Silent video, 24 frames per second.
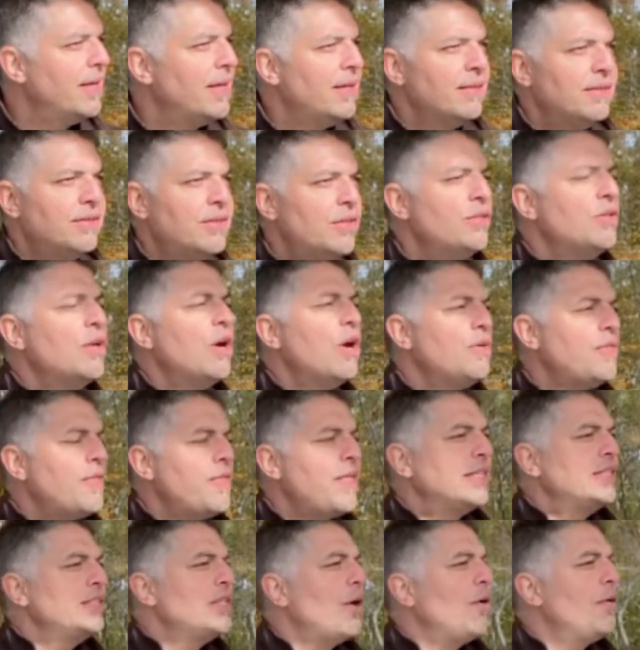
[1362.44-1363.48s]
You know that
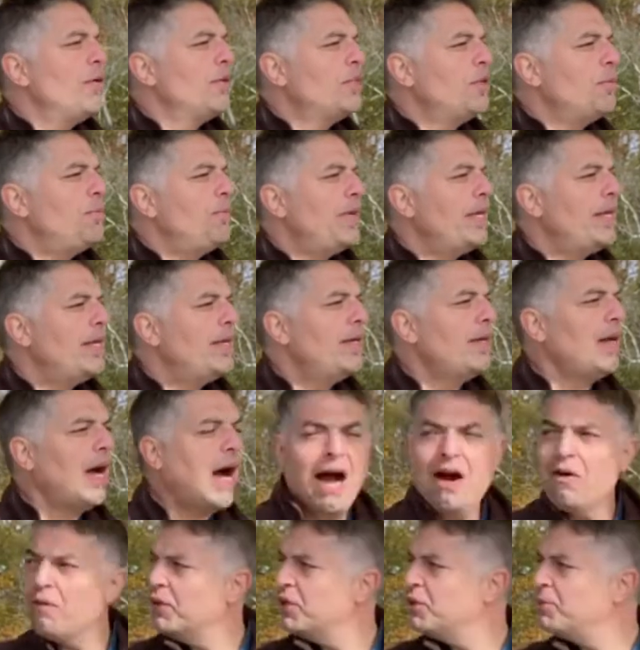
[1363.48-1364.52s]
that's going to be
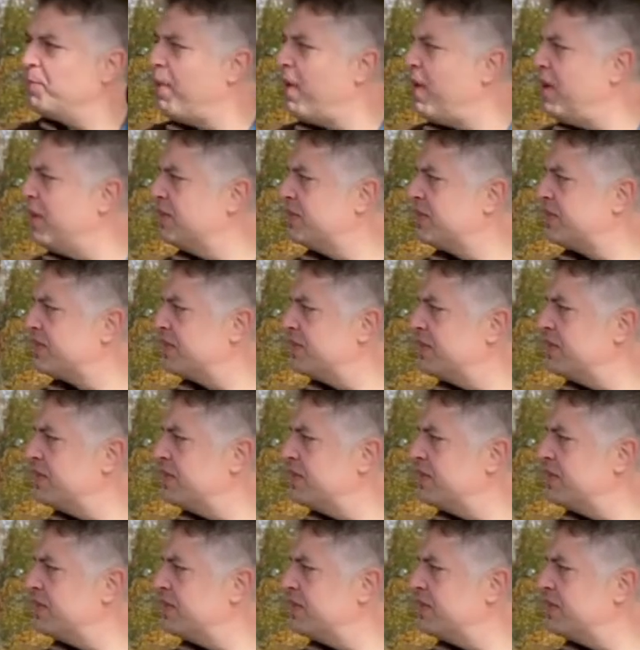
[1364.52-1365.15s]
our response,